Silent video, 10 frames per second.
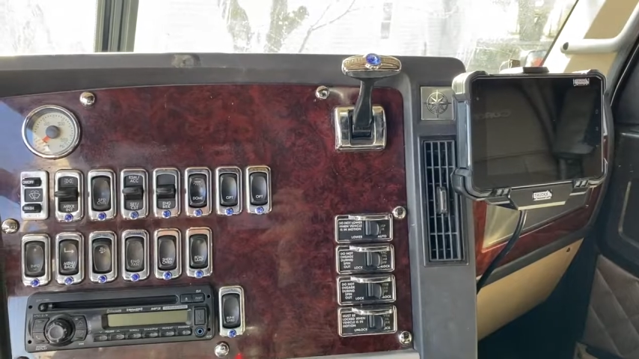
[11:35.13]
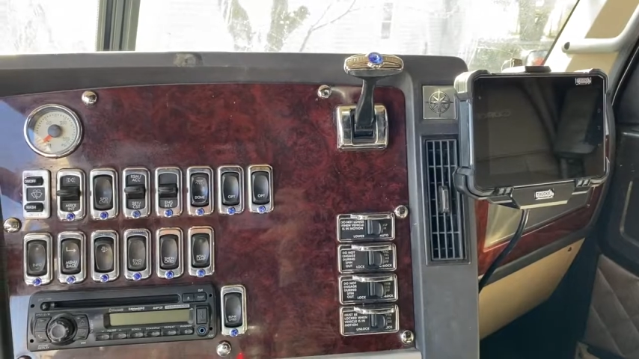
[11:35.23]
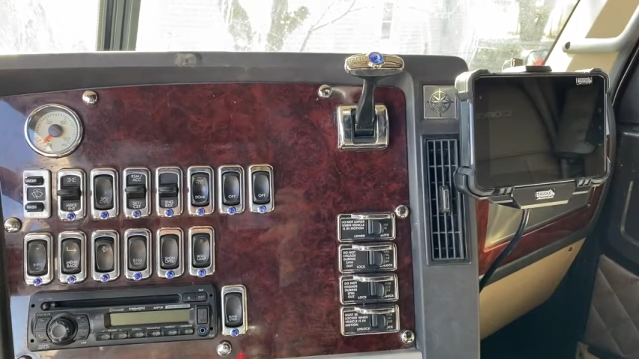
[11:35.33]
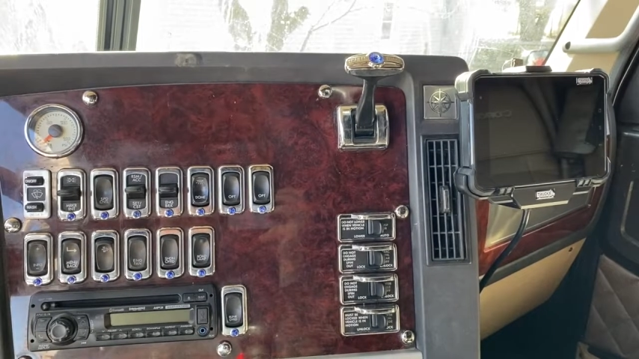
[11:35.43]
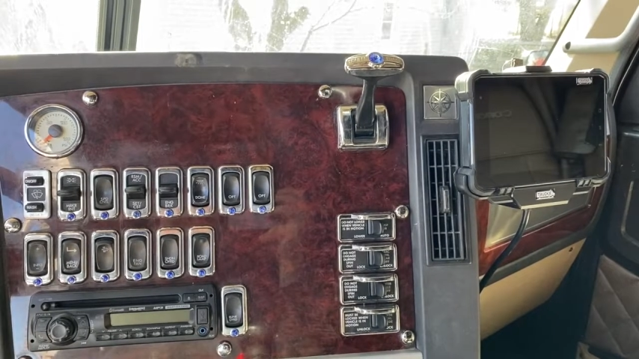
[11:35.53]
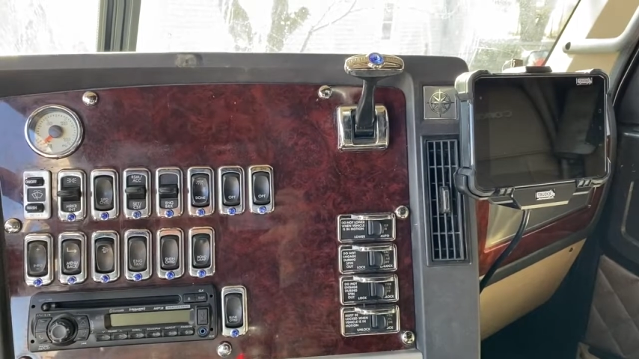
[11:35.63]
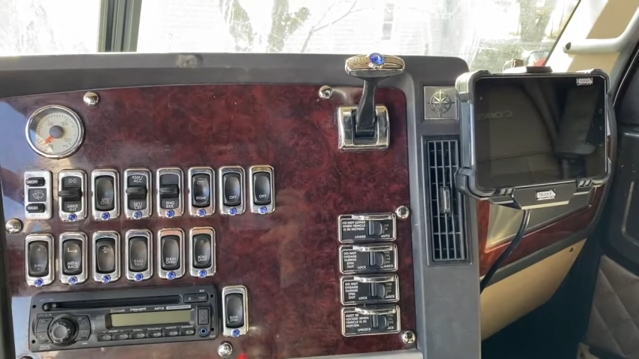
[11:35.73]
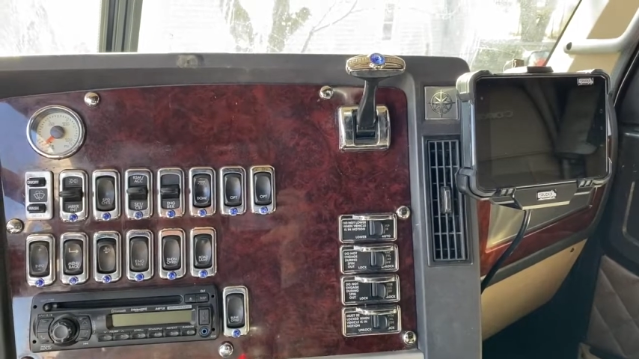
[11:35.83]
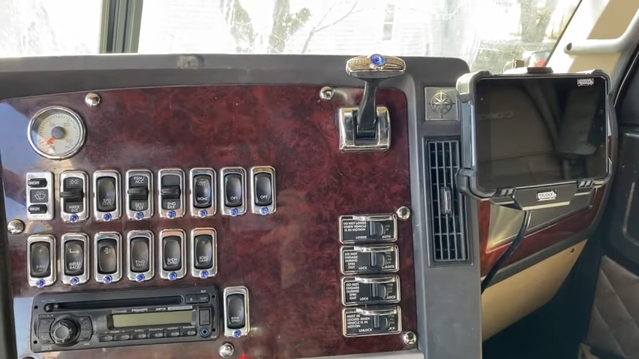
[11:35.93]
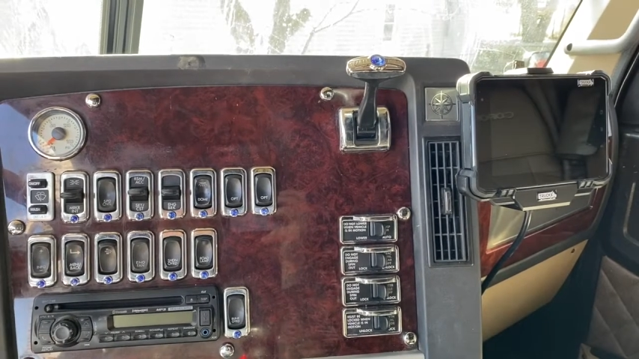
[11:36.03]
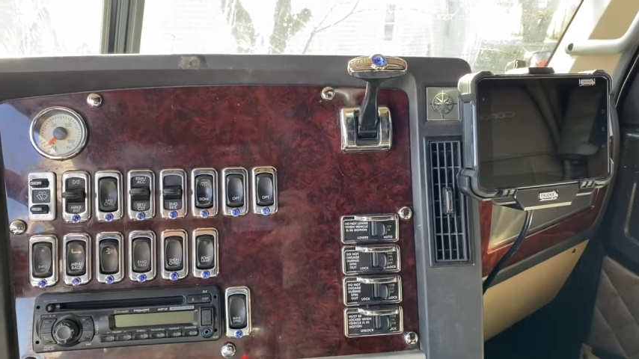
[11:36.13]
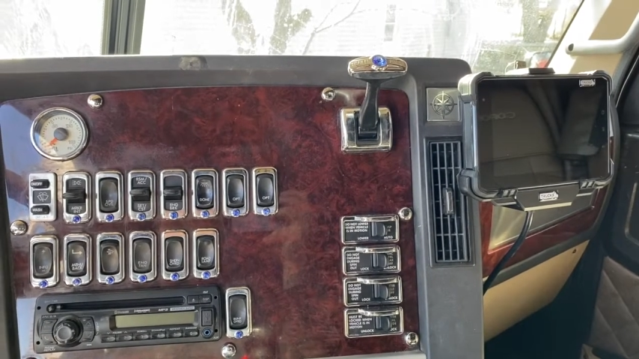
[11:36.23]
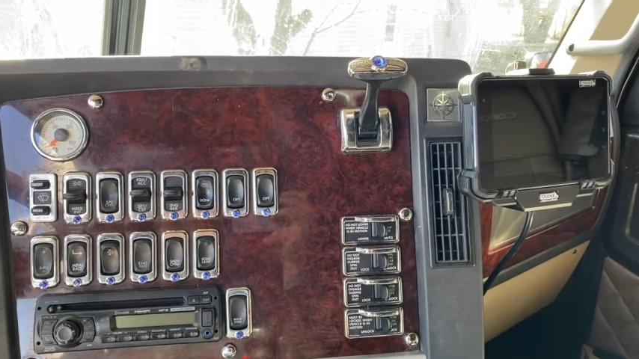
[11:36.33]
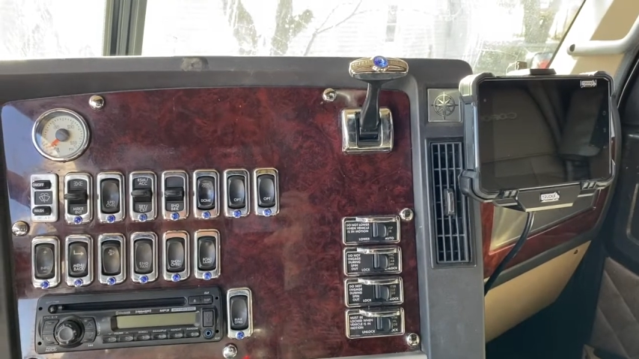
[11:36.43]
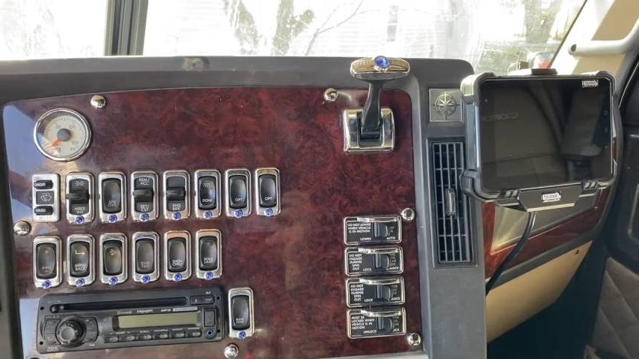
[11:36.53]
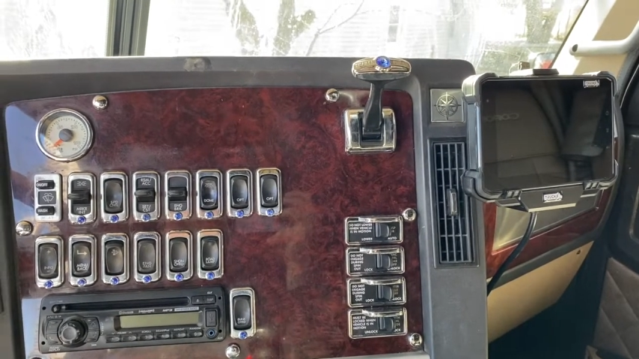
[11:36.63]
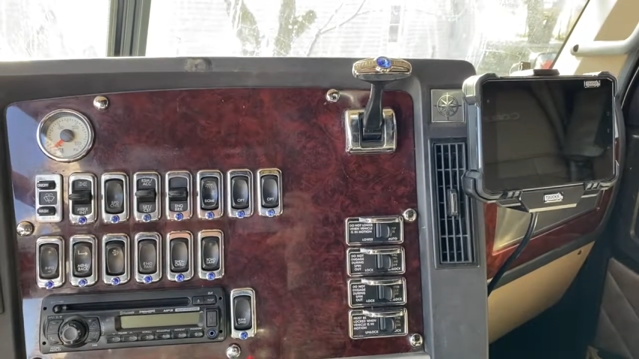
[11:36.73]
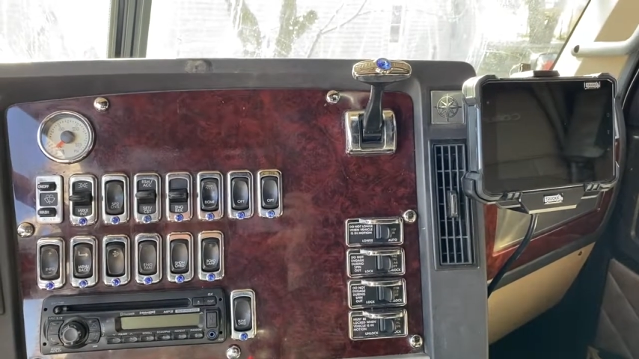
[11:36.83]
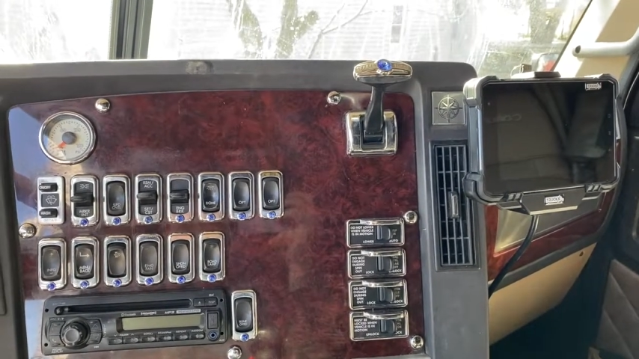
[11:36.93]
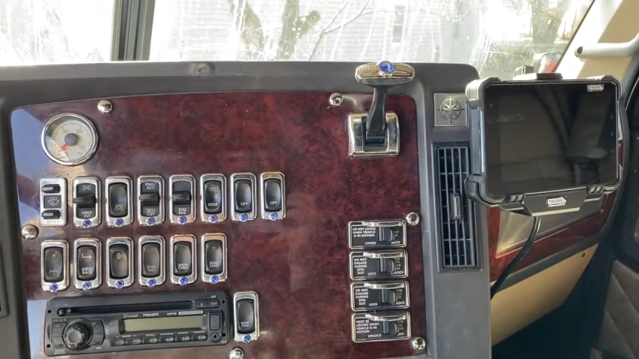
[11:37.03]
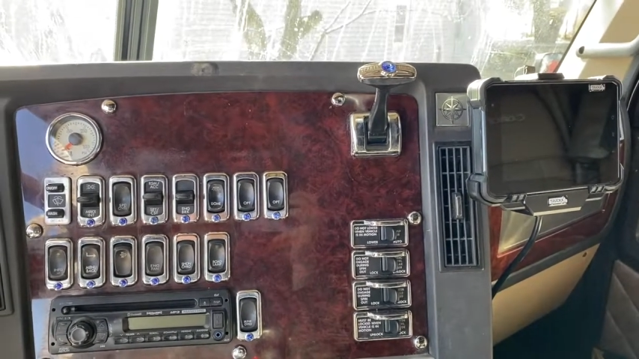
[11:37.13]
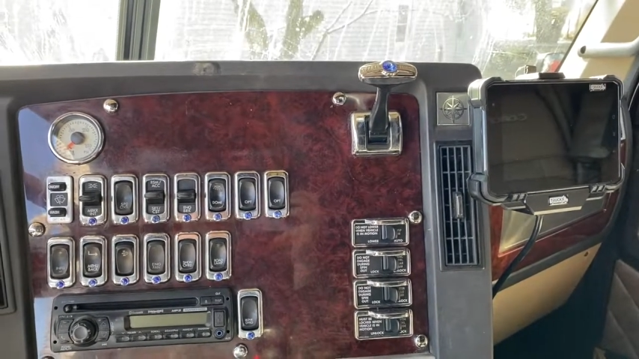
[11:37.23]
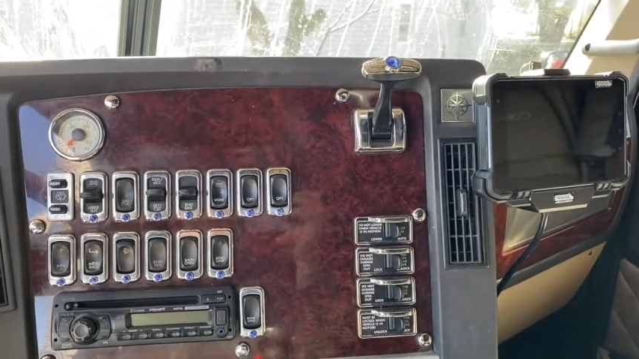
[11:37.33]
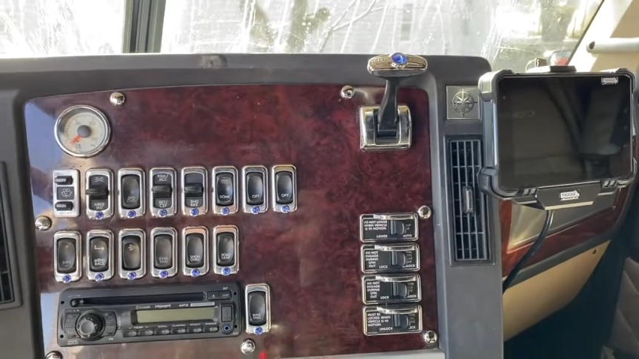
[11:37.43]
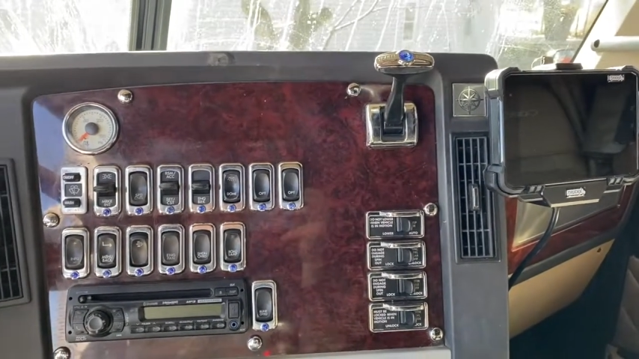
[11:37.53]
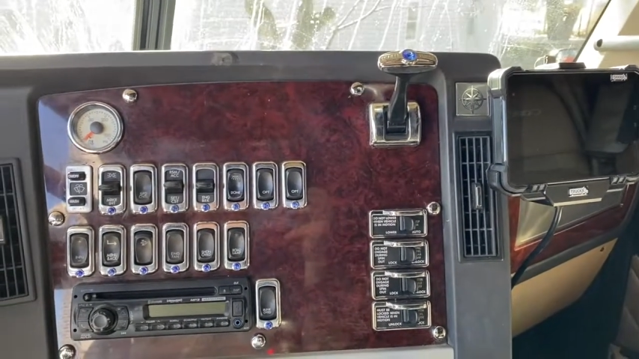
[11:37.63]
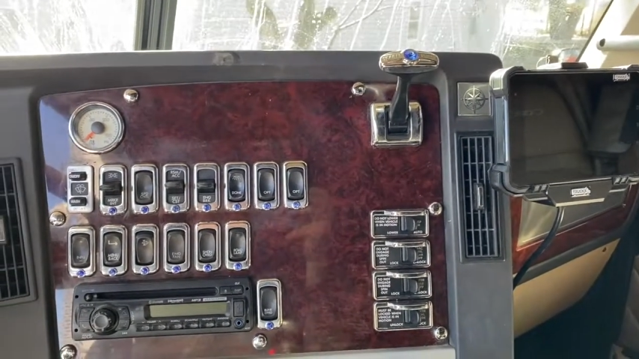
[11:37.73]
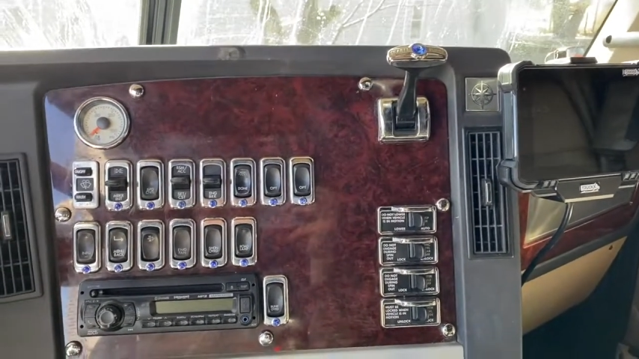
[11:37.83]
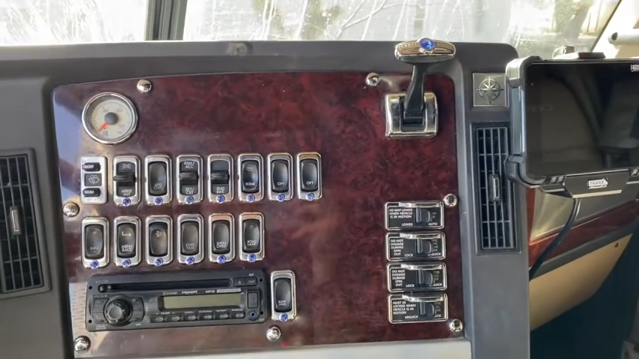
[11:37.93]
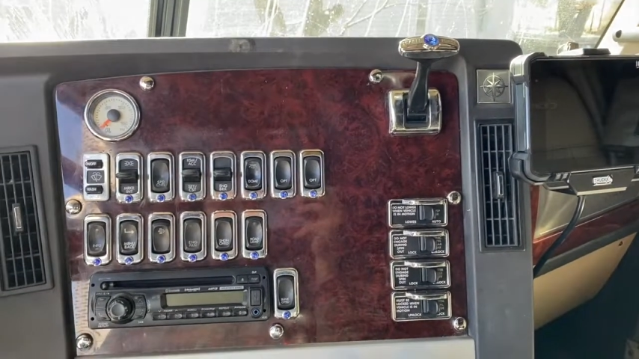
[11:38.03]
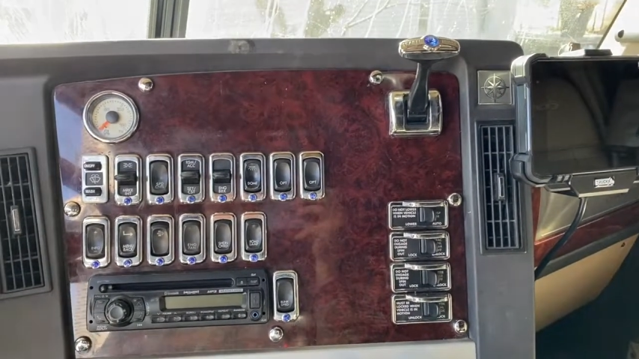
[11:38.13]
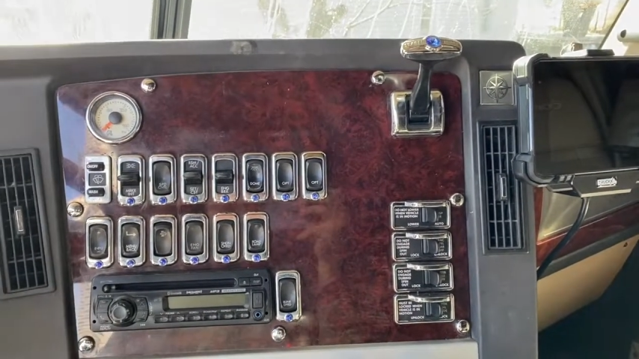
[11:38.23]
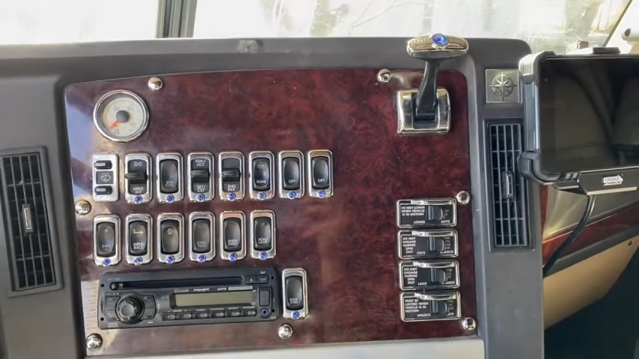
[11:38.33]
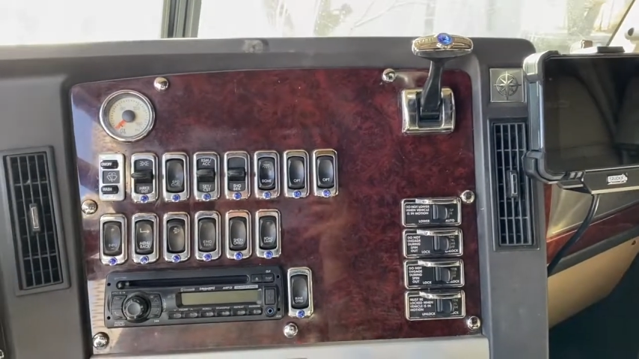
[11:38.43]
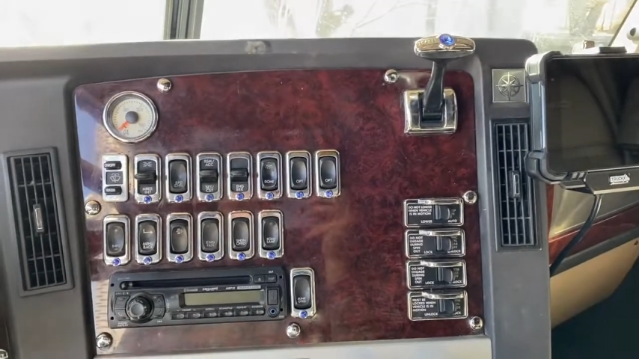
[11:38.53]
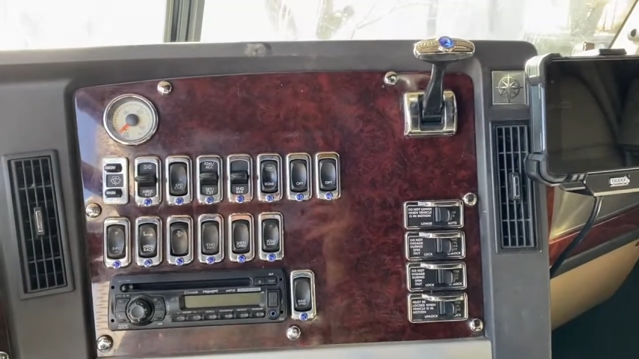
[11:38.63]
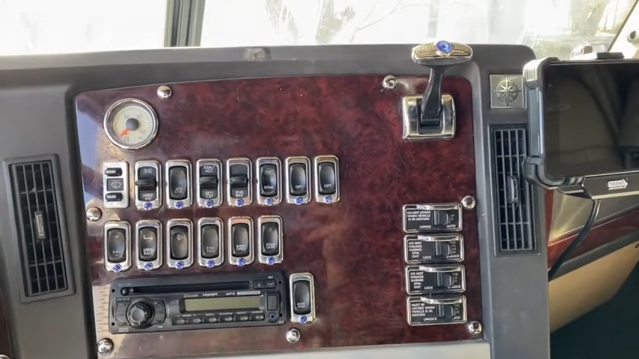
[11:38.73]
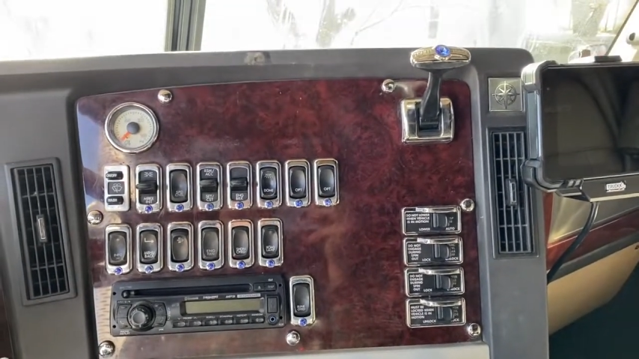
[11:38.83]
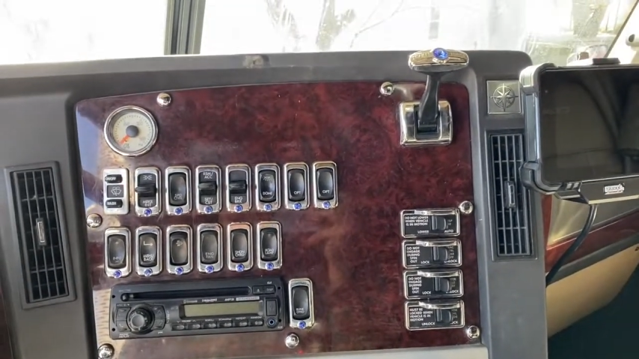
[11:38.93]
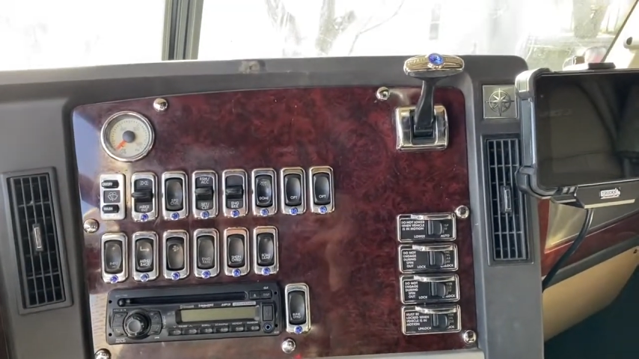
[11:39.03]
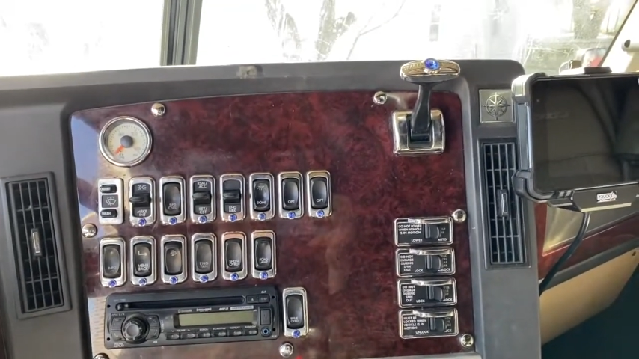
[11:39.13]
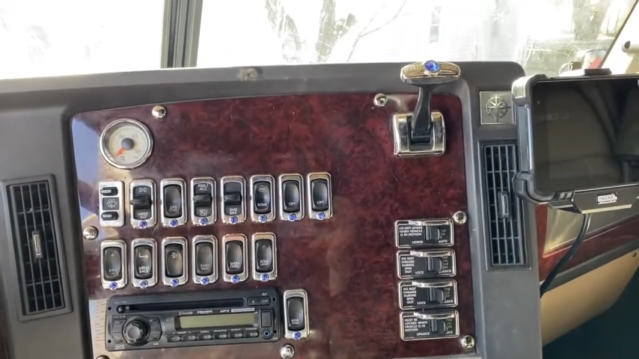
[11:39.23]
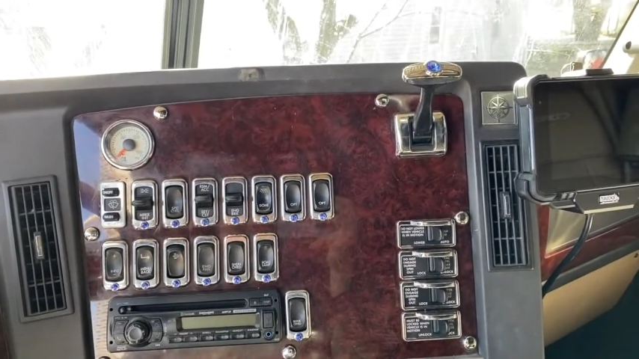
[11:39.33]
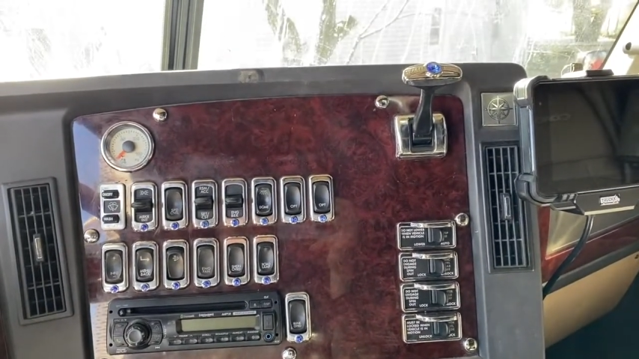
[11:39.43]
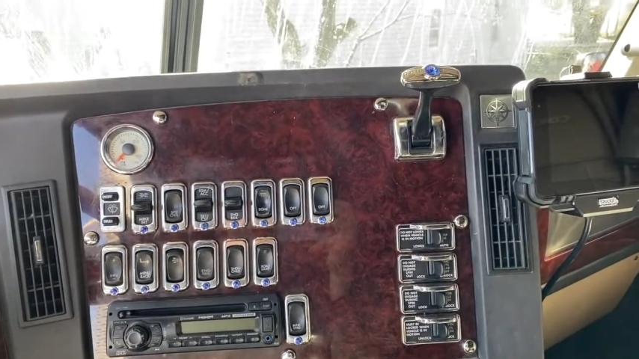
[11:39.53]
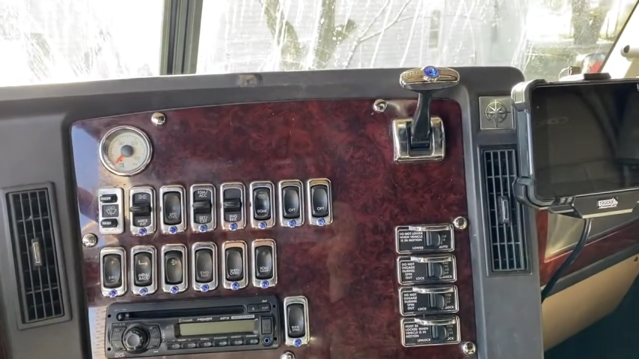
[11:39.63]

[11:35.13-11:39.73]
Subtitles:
[unreadable: no face in view]